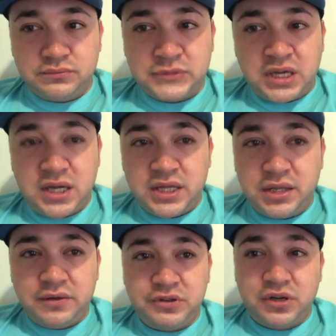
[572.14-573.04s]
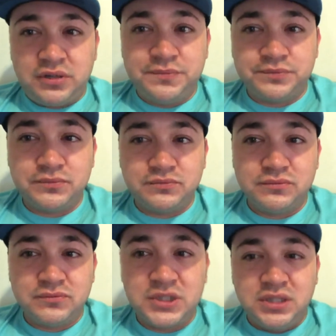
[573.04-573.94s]
I love y'all.
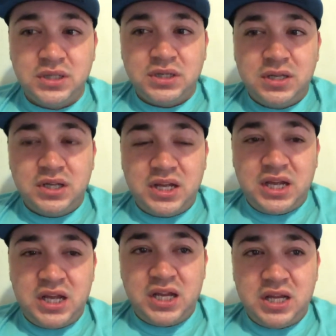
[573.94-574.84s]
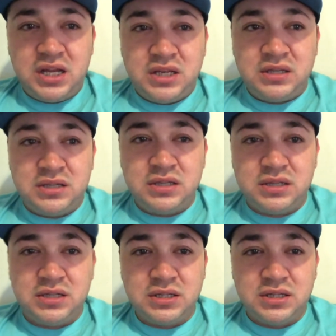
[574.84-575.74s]
And
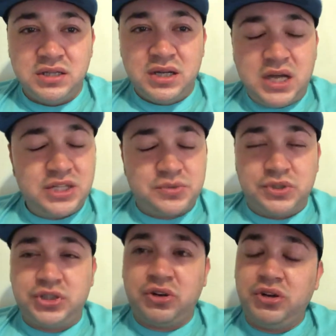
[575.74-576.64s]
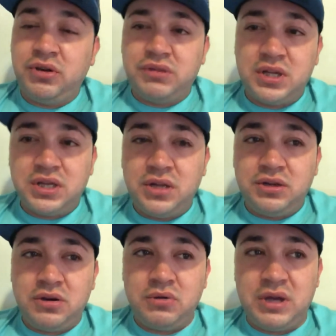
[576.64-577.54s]
I just want y'all to know that, you
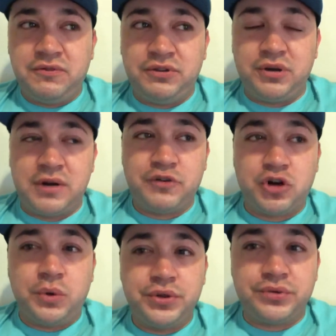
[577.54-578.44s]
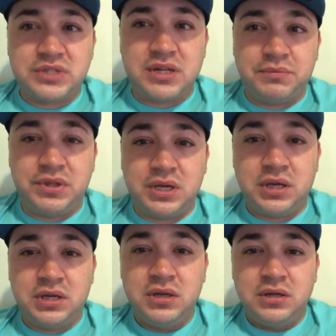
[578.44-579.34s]
know, if you're ever going through
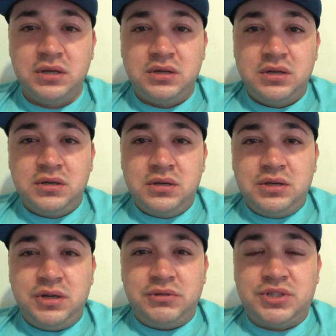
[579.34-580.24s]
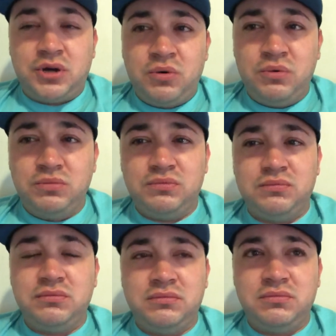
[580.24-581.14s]
something, you know, don't
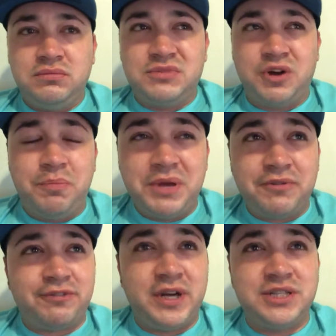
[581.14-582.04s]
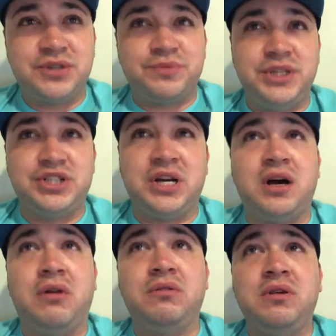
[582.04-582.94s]
be afraid to reach
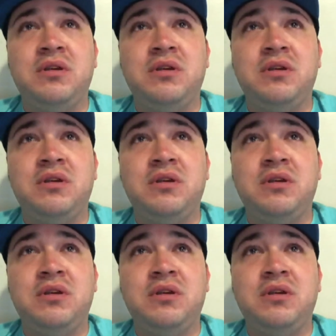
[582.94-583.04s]
out.